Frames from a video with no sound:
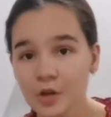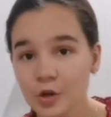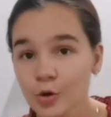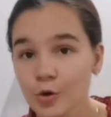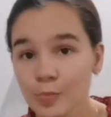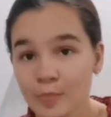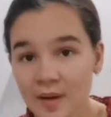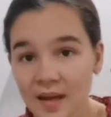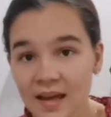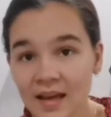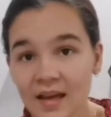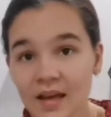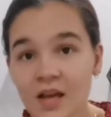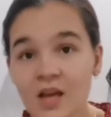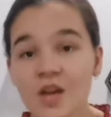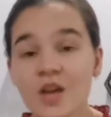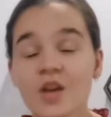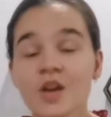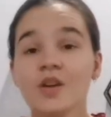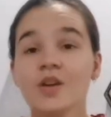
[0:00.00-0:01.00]
you me,
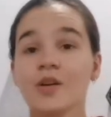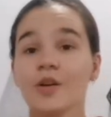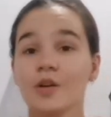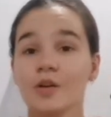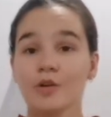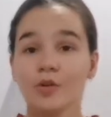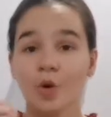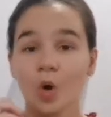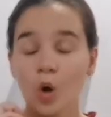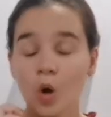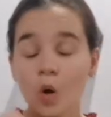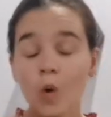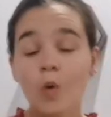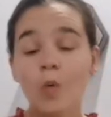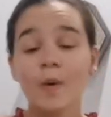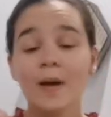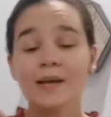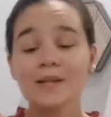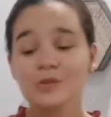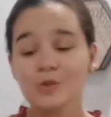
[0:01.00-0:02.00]

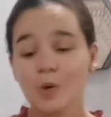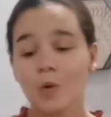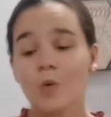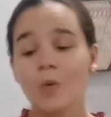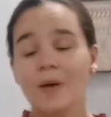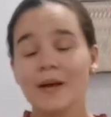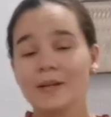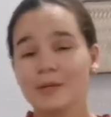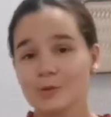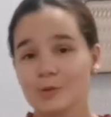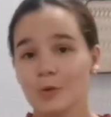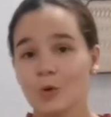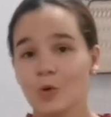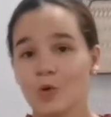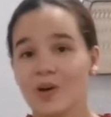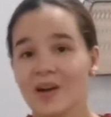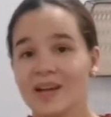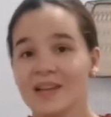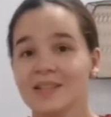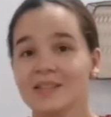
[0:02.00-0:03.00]
always
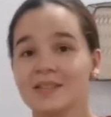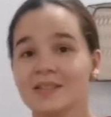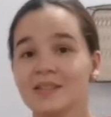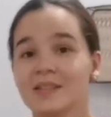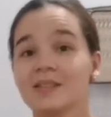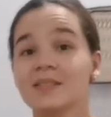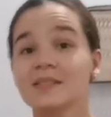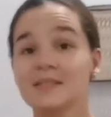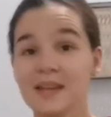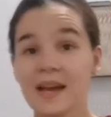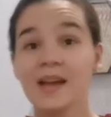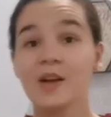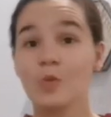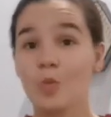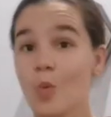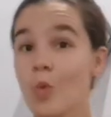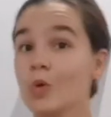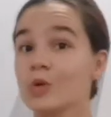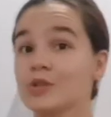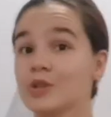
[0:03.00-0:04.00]
take
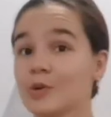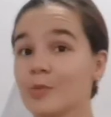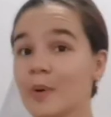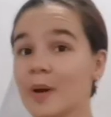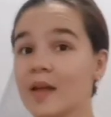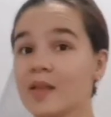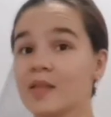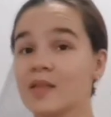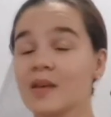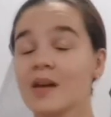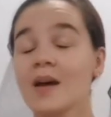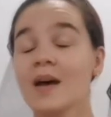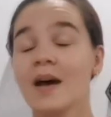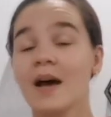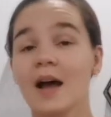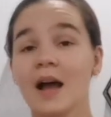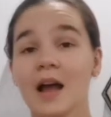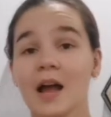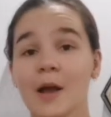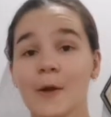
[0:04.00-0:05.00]
water with.
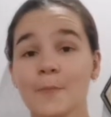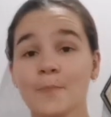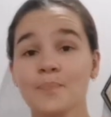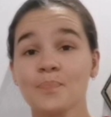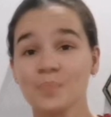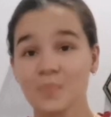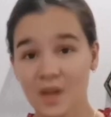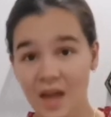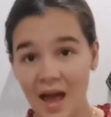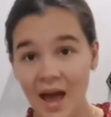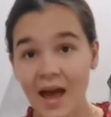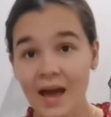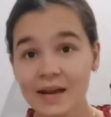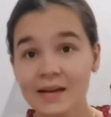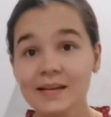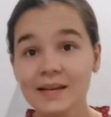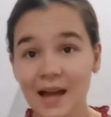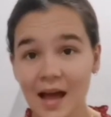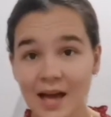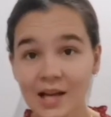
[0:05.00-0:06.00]

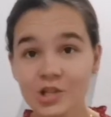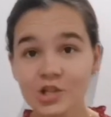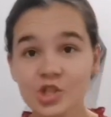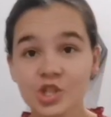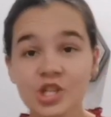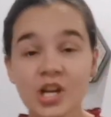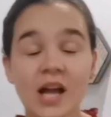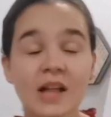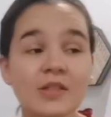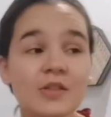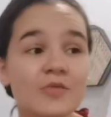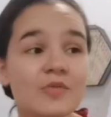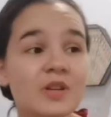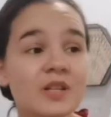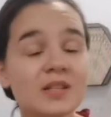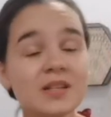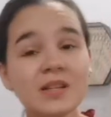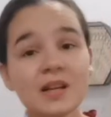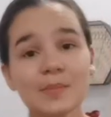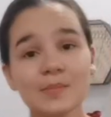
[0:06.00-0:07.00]
And lunch. And the
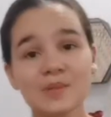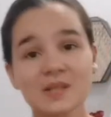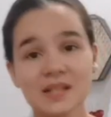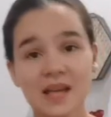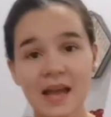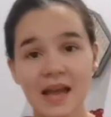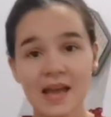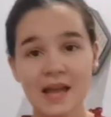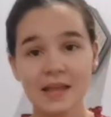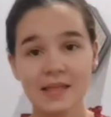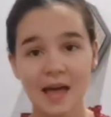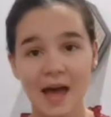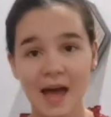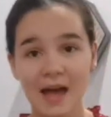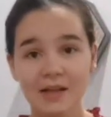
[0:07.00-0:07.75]
reason I'm saying